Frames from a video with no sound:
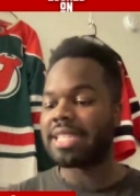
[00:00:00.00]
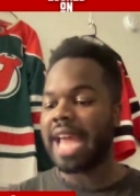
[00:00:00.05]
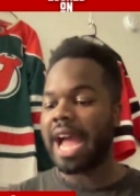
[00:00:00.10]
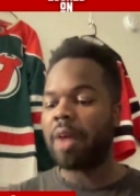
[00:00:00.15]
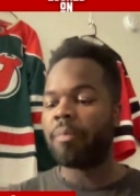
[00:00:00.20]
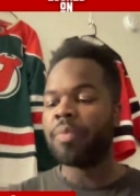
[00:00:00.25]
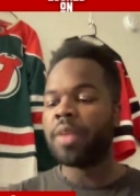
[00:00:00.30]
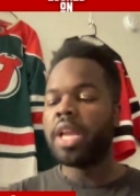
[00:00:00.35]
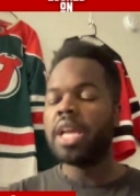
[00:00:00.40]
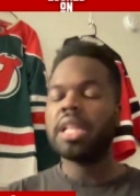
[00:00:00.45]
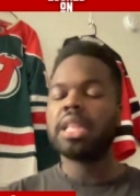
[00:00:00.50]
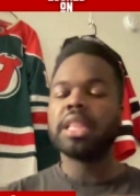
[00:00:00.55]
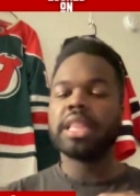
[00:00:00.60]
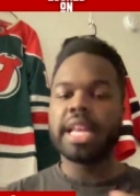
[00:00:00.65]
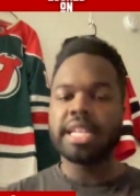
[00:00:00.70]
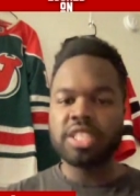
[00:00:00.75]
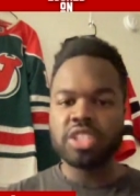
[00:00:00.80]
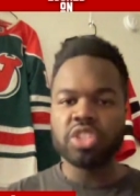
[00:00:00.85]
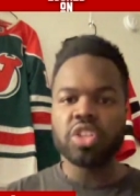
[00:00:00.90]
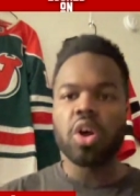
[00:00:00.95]
Now,
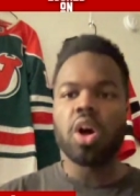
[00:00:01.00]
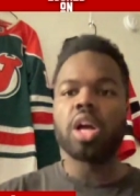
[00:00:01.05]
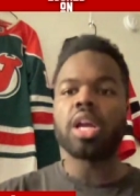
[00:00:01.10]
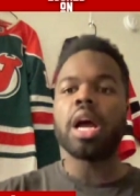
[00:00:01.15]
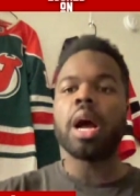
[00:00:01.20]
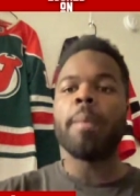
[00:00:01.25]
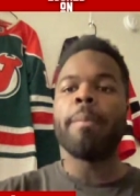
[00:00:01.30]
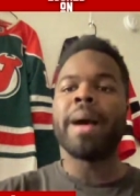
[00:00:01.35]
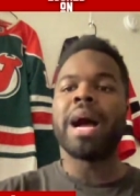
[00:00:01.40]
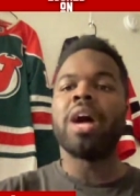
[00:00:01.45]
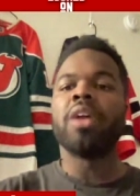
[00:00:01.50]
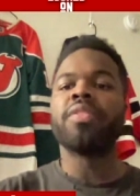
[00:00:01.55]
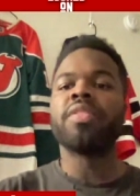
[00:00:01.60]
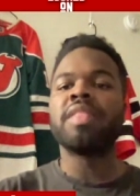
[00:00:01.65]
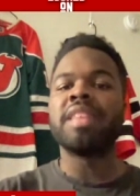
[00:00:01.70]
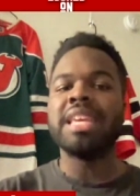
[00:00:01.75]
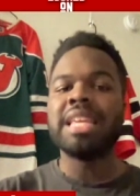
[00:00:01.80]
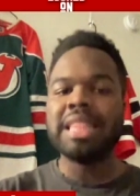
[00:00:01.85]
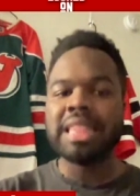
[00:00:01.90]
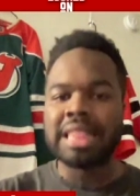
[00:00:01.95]
let's talk about
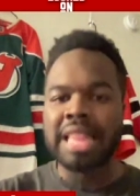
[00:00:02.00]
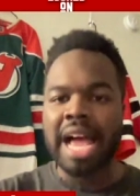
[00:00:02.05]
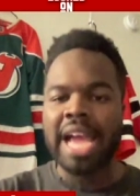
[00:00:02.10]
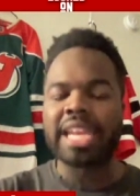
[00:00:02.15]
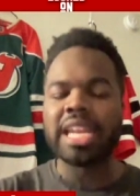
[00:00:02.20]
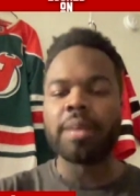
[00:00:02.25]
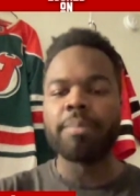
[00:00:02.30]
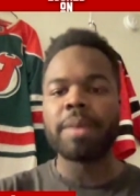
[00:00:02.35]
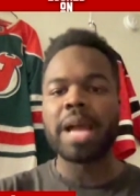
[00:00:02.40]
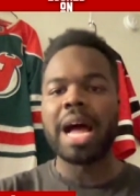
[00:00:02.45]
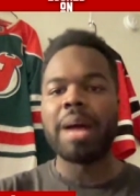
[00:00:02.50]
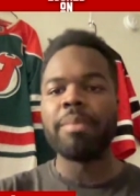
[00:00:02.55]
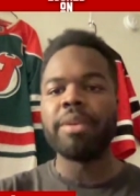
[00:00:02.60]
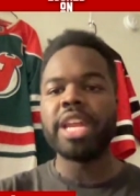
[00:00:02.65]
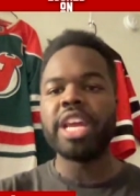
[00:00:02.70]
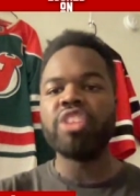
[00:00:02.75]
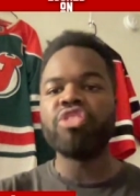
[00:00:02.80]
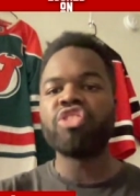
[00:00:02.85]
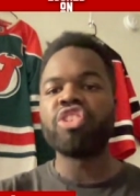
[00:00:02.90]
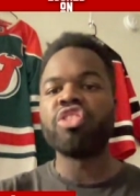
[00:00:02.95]
the lineup
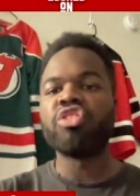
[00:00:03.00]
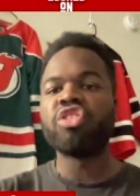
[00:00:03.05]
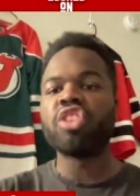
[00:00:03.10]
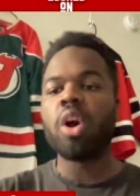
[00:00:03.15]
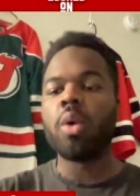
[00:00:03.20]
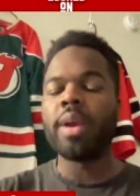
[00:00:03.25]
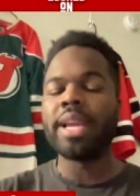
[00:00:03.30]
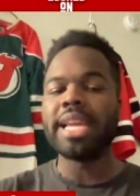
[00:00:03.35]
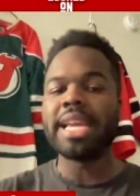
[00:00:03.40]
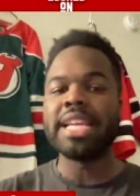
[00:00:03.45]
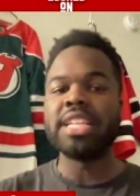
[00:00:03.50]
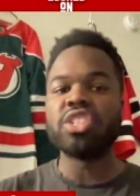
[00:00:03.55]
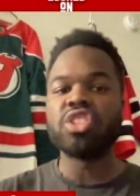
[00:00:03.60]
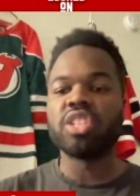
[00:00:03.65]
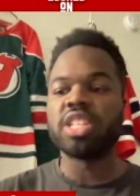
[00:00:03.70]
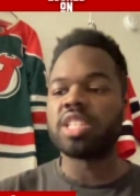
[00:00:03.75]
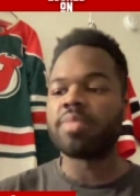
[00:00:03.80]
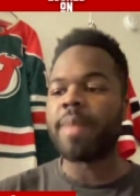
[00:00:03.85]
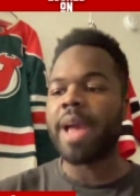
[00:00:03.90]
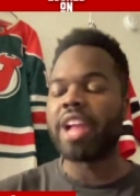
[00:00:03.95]
combinations going into
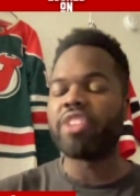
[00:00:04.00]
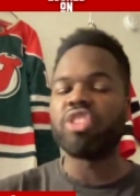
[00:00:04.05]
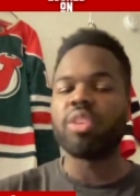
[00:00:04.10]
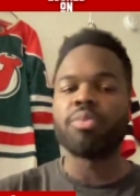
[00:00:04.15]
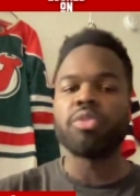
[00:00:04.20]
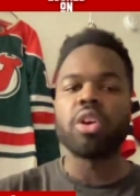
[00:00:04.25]
this matchup.